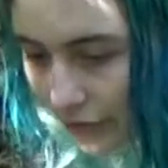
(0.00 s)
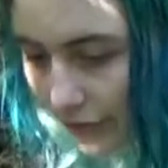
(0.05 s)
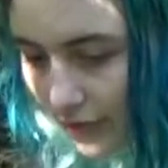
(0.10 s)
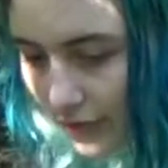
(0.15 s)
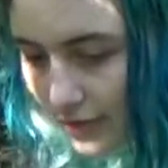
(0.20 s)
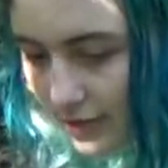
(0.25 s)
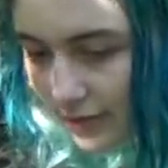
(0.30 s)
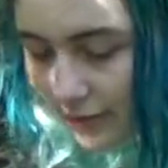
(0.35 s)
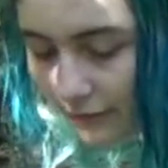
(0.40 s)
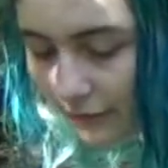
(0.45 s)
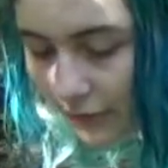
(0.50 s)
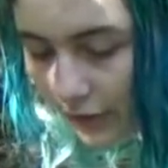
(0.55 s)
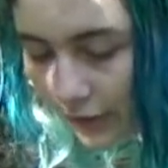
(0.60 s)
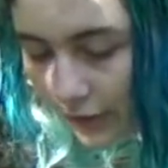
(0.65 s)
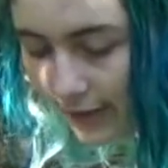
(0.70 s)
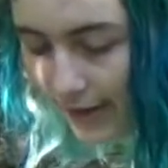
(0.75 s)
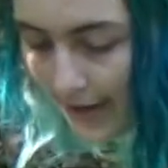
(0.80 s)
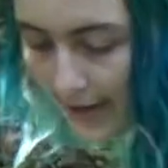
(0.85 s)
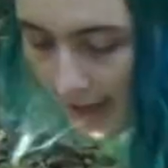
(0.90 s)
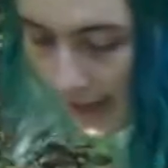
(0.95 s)
a little
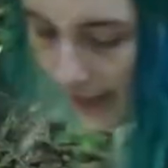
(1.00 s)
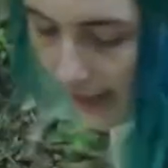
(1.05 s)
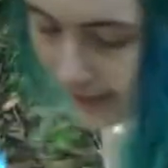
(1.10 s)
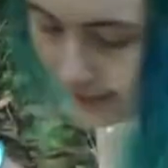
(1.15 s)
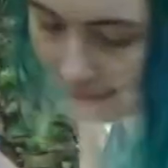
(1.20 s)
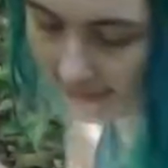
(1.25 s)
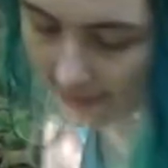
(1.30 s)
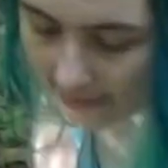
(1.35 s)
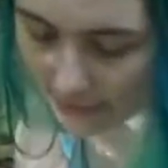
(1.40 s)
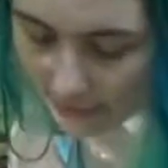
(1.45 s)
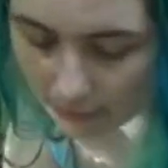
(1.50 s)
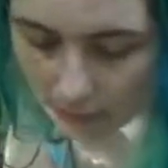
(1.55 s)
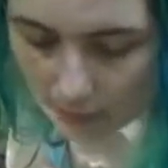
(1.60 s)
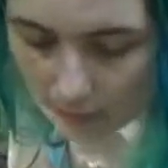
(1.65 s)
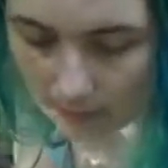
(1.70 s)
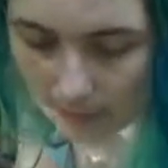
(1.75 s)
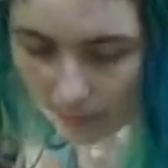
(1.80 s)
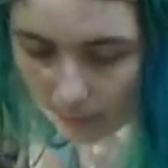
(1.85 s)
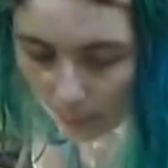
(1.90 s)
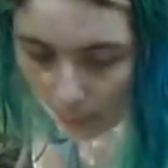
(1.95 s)
stiffer. I'd say they're a
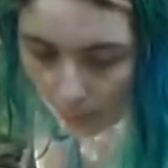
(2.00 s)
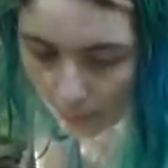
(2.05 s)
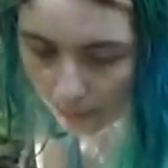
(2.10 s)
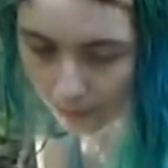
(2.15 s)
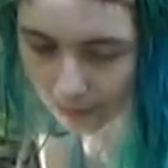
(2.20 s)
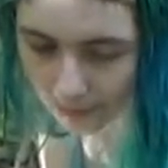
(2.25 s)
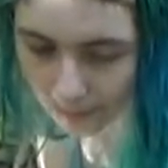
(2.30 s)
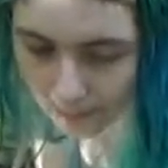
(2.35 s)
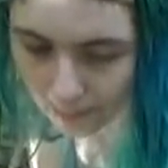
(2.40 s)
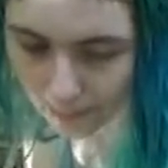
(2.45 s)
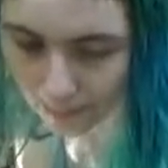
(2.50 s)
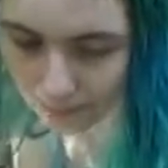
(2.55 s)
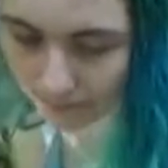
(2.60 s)
little bit more